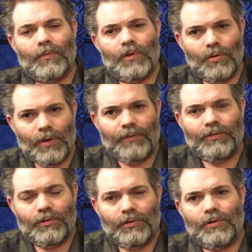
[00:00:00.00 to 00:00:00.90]
You have
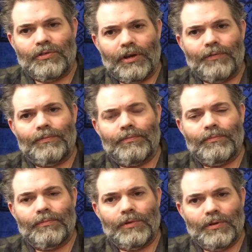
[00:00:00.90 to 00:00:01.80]
to do yourself
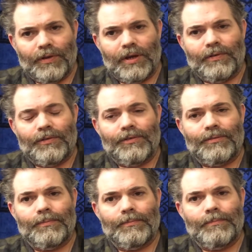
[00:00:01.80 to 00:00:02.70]
your favors.
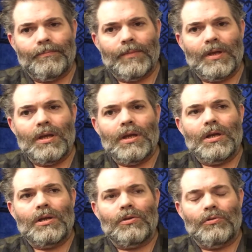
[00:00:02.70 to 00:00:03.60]

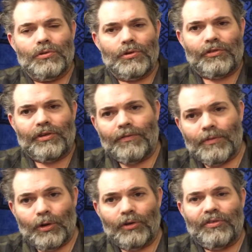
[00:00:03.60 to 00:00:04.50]
You do yourself the
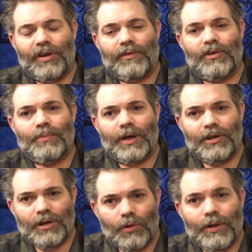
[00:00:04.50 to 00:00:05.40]
most favors by
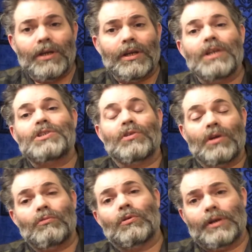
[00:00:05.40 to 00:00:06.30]
knowing nature
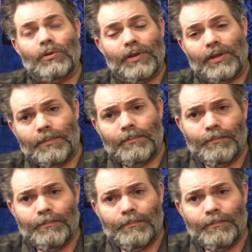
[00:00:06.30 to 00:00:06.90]
and working with it.